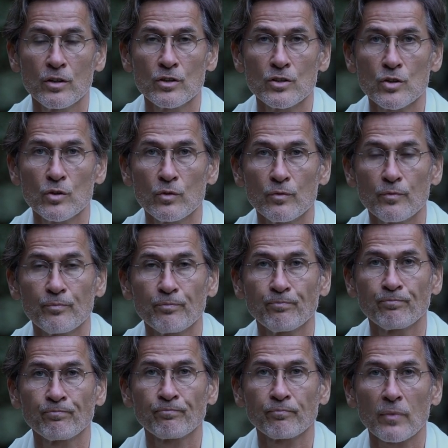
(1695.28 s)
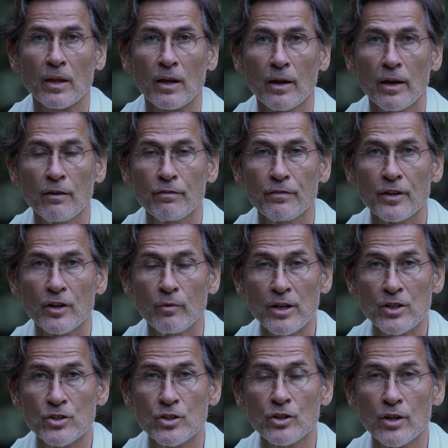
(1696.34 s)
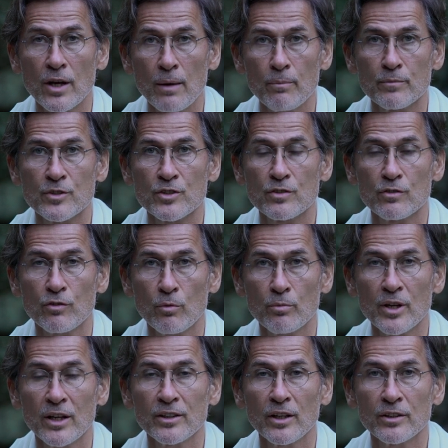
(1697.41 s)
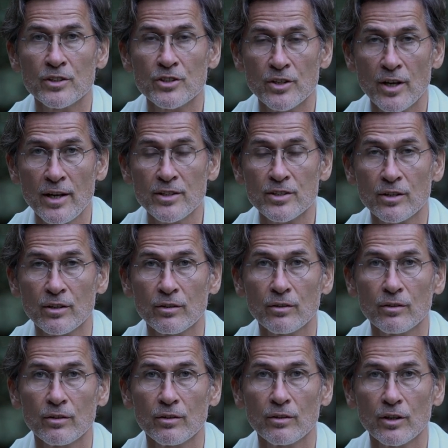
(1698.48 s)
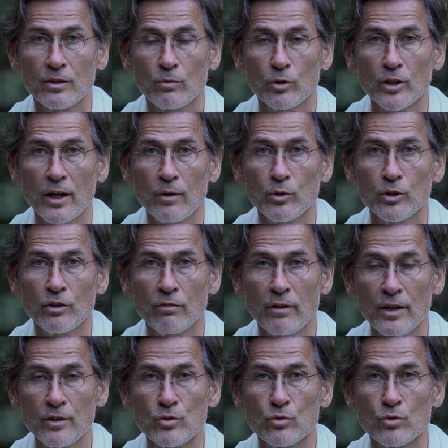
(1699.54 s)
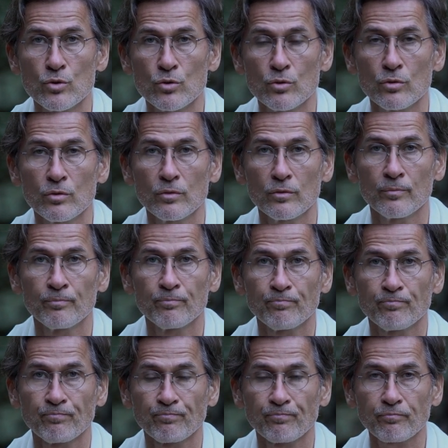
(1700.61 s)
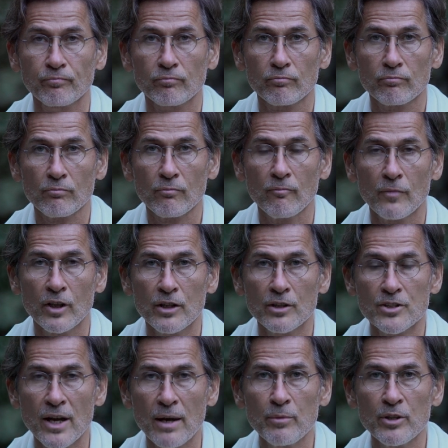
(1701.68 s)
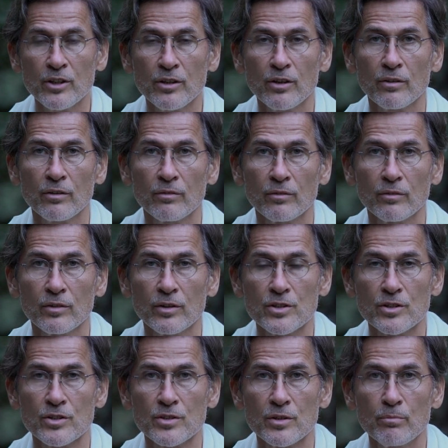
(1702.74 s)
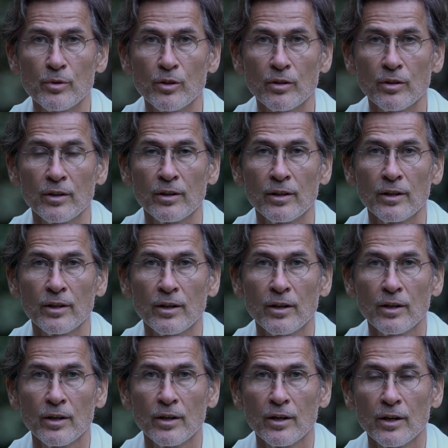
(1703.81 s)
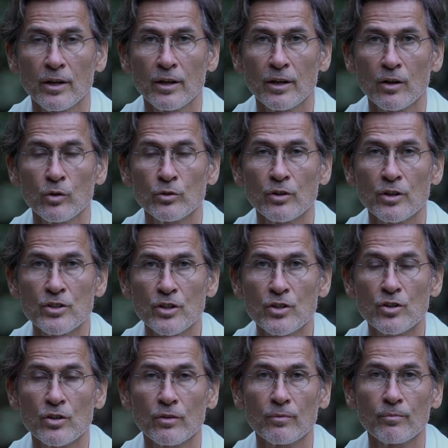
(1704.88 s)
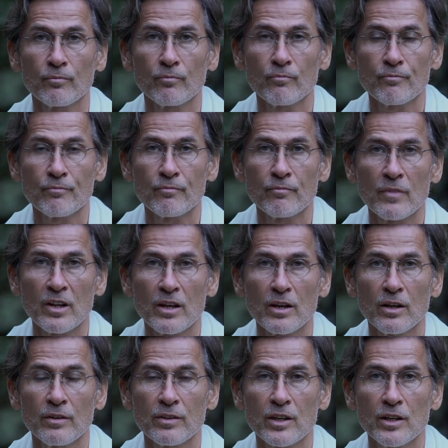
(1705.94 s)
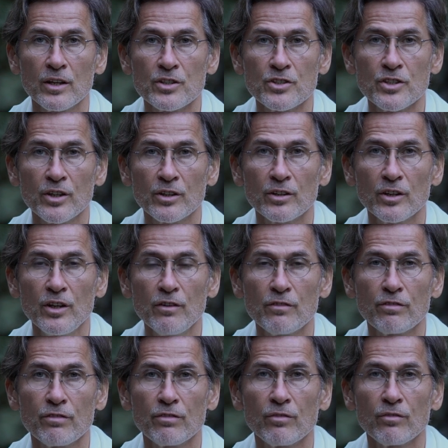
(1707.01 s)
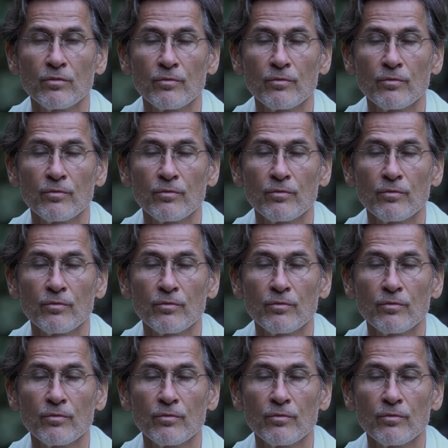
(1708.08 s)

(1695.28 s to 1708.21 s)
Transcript: So, if the question comes from that understanding, that what I would invite you to examined here is a simple contradiction, is that if